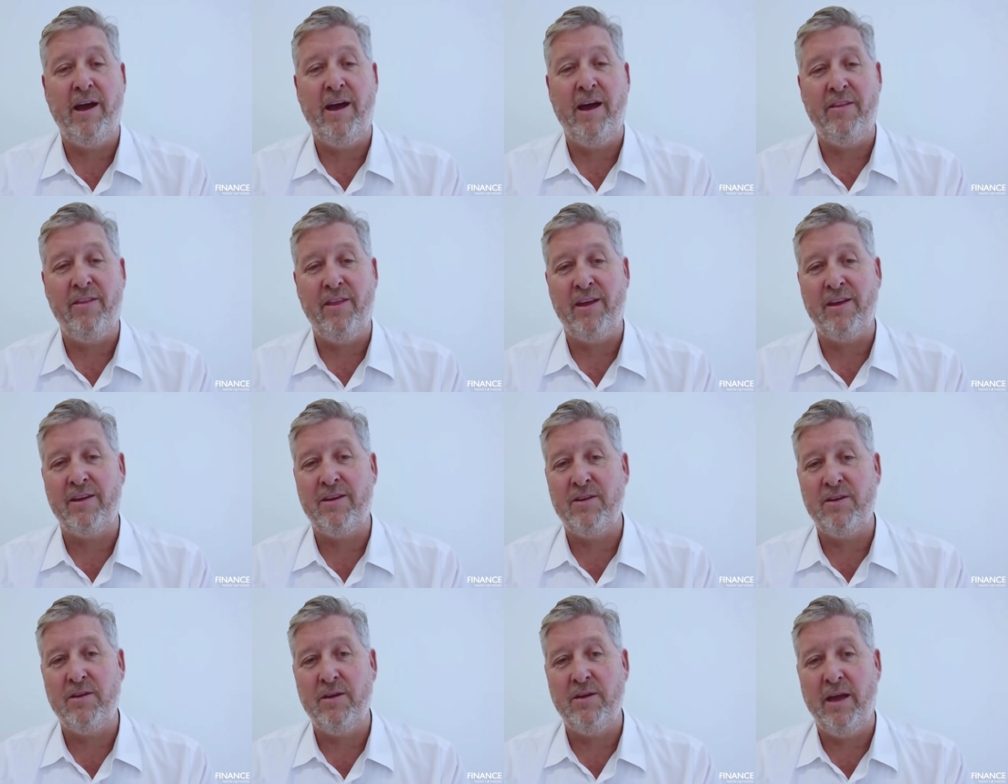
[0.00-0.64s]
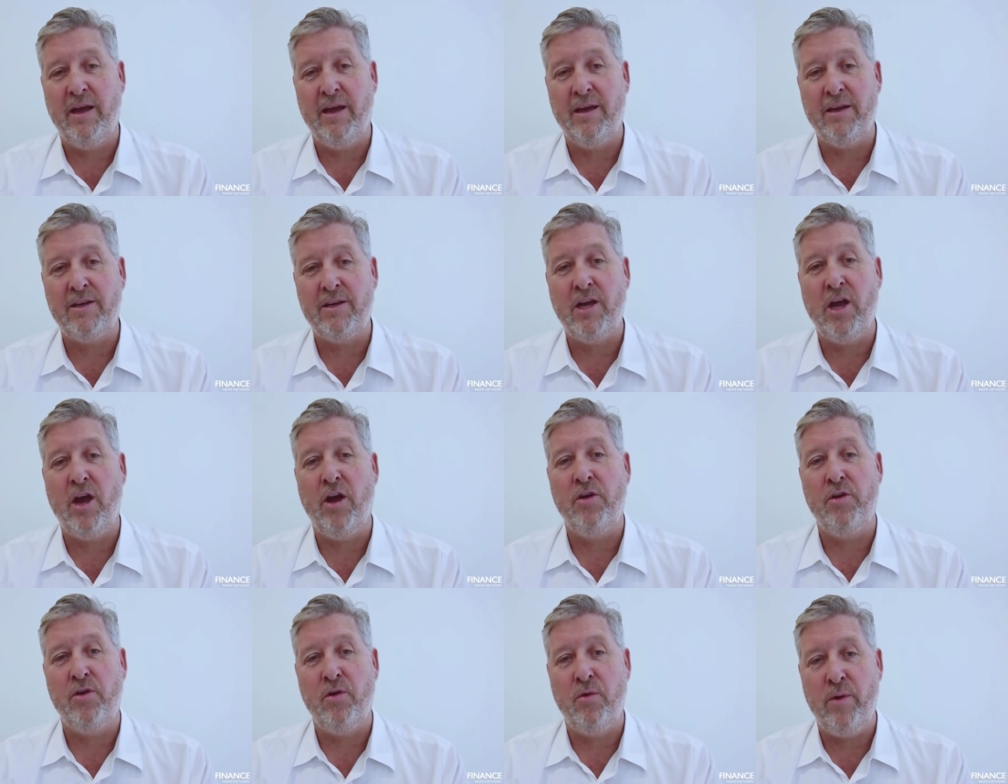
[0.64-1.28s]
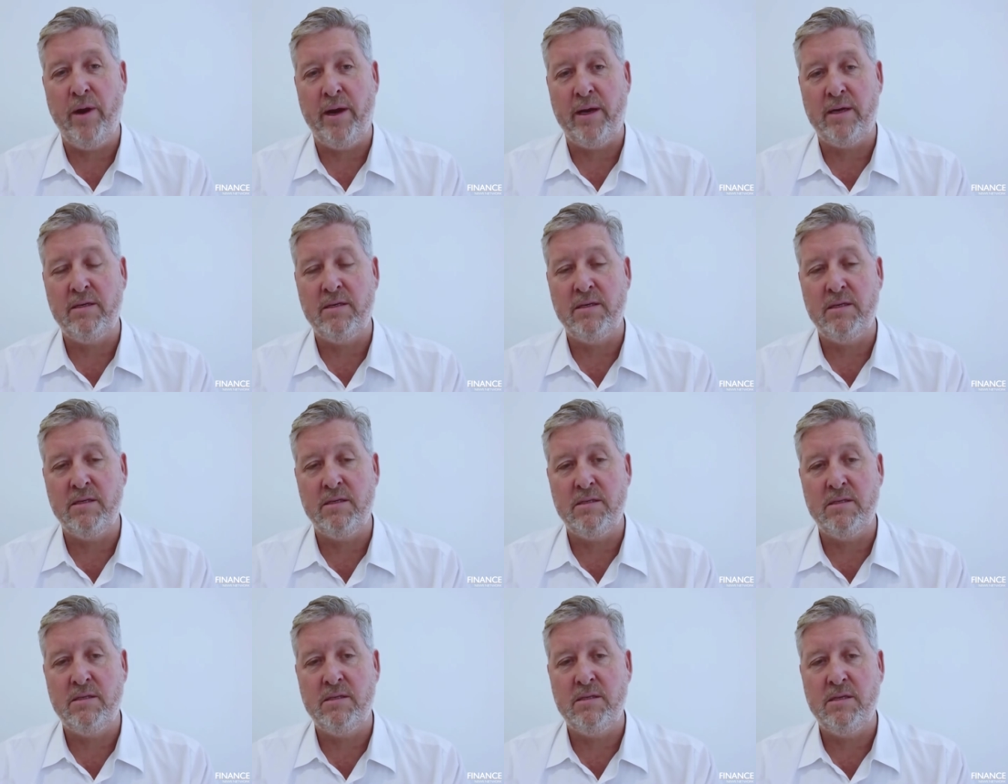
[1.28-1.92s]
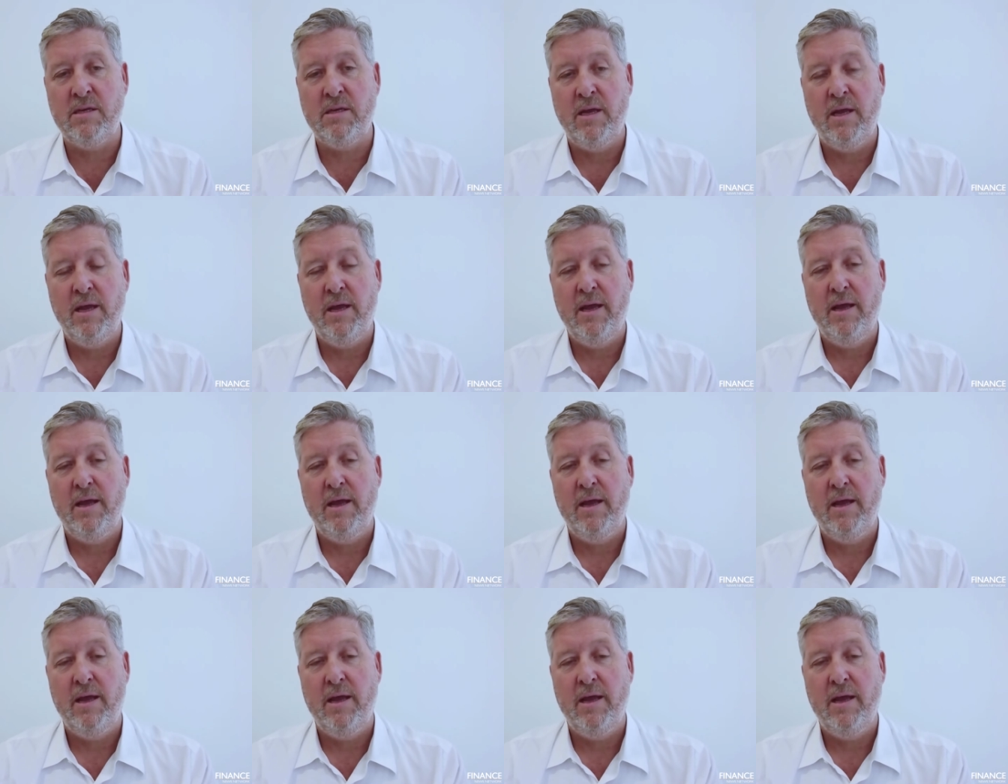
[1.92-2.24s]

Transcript: other uh, co directors,